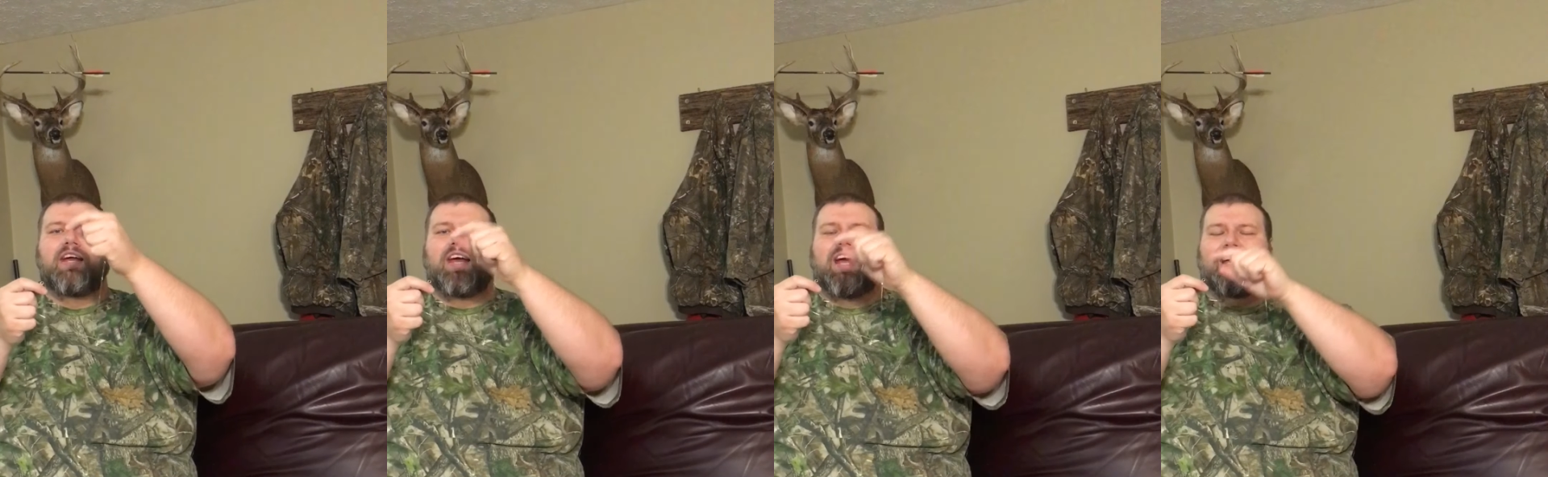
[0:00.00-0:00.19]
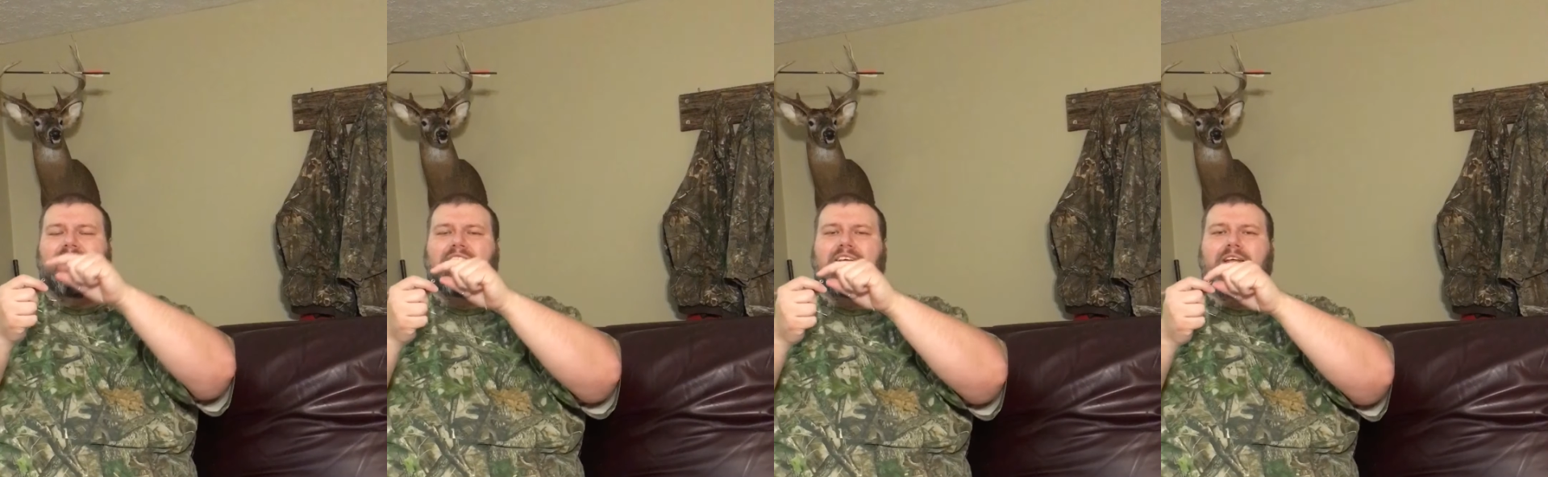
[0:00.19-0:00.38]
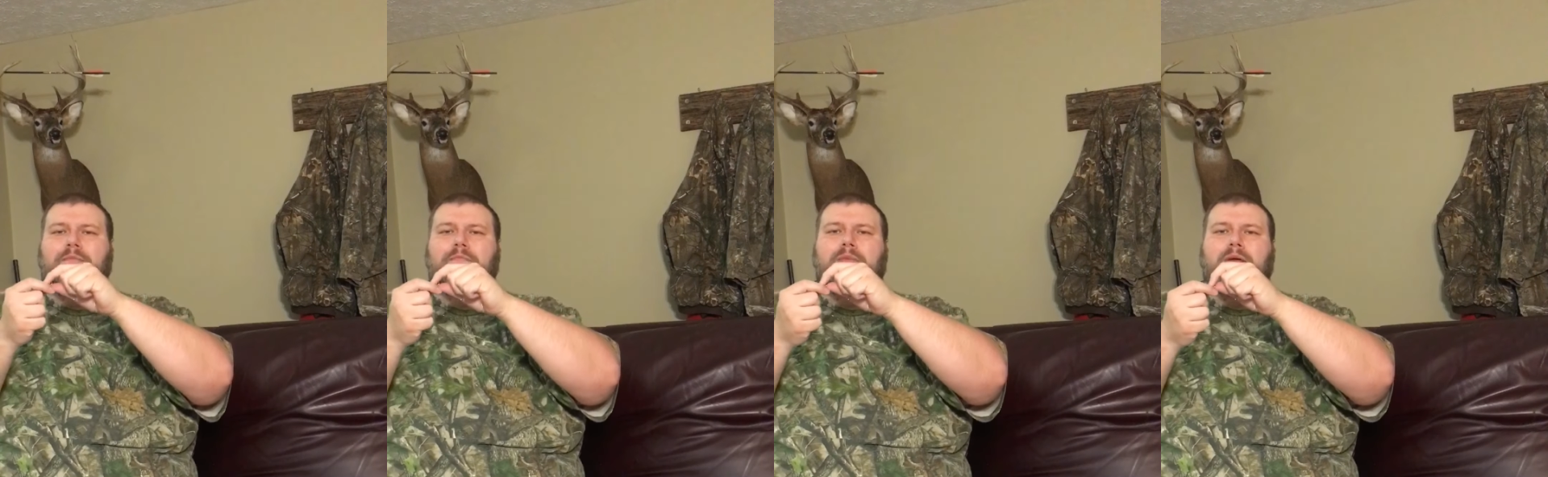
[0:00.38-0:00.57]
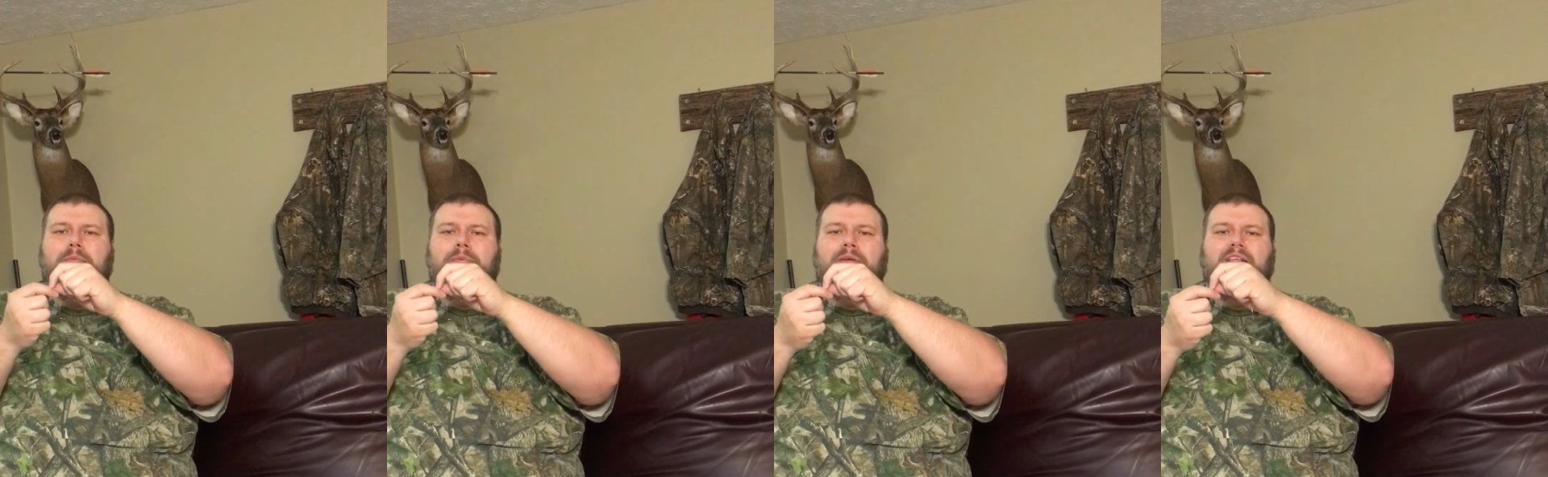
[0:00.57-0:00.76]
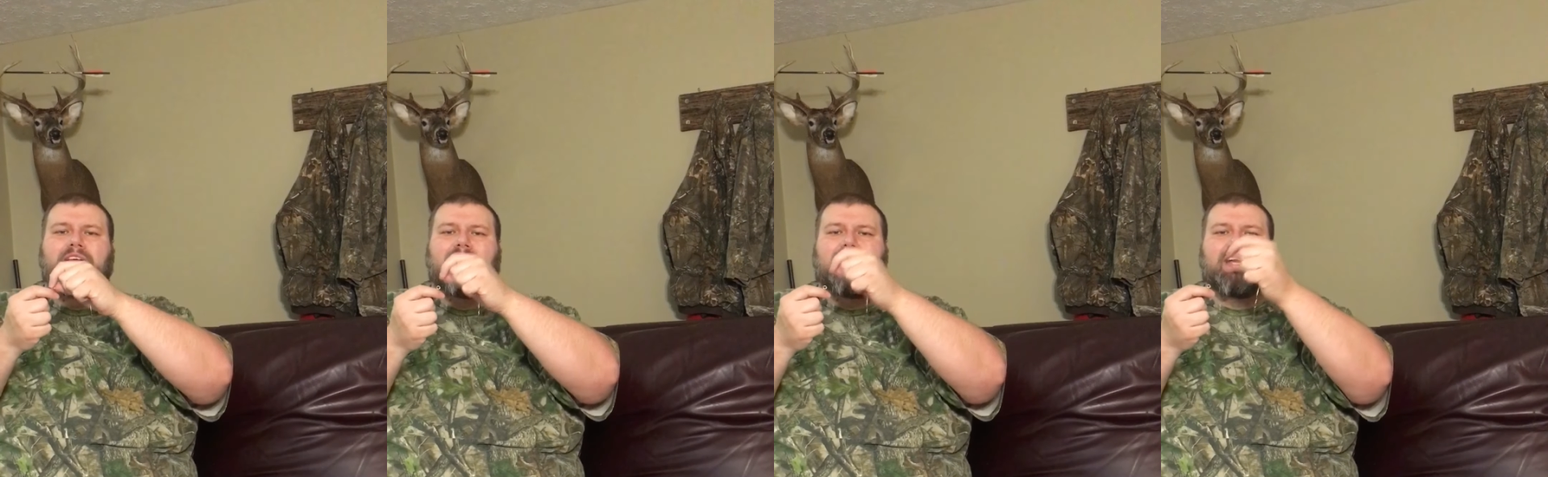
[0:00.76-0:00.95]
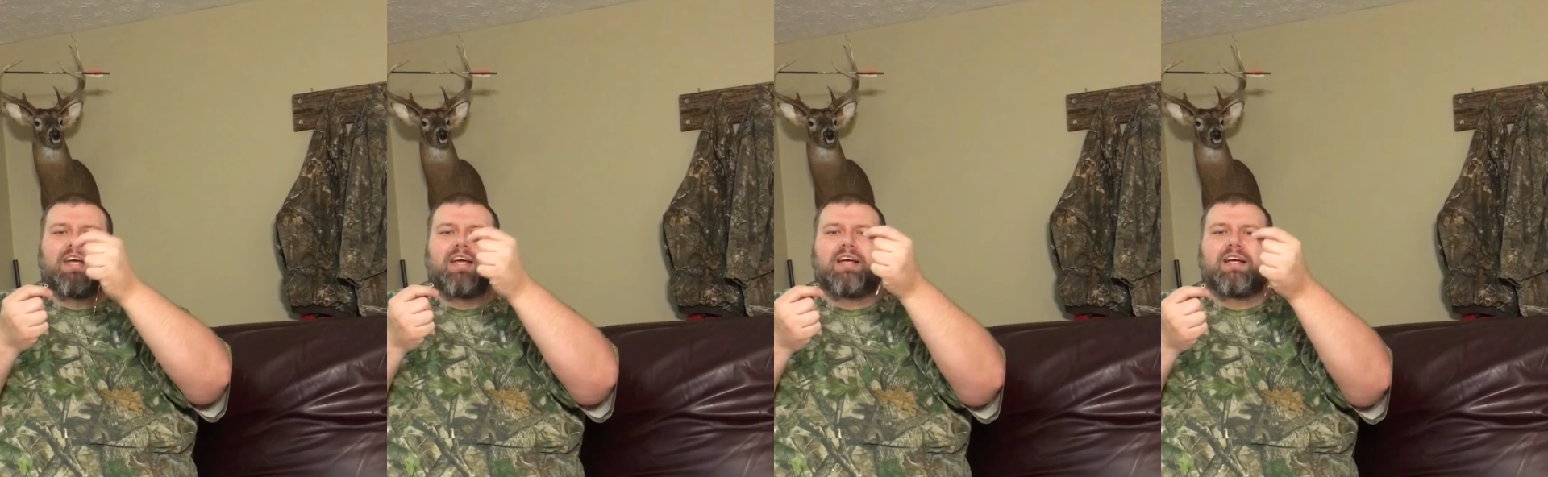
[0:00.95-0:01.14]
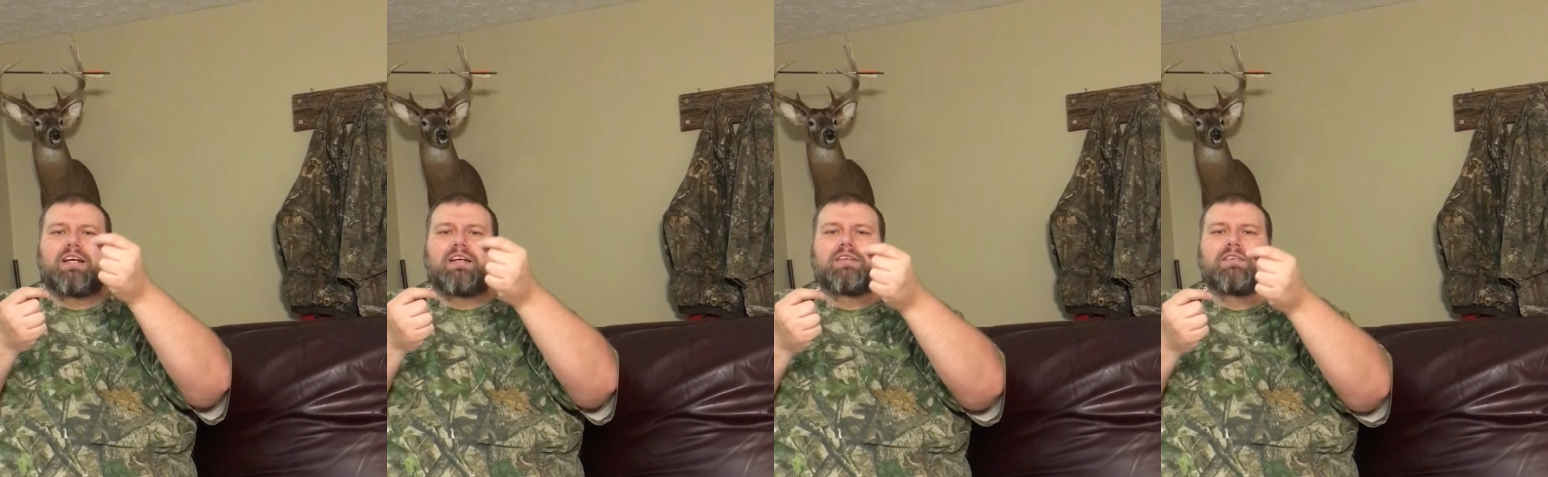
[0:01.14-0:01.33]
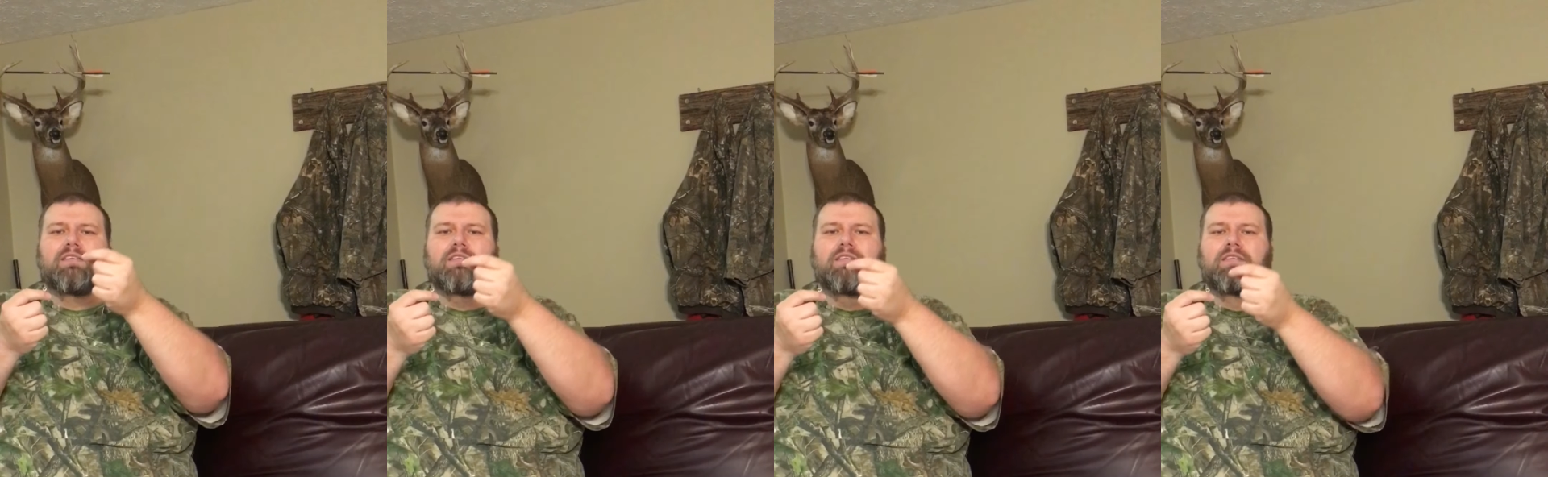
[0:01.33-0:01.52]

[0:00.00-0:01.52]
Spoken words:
and then maybe like a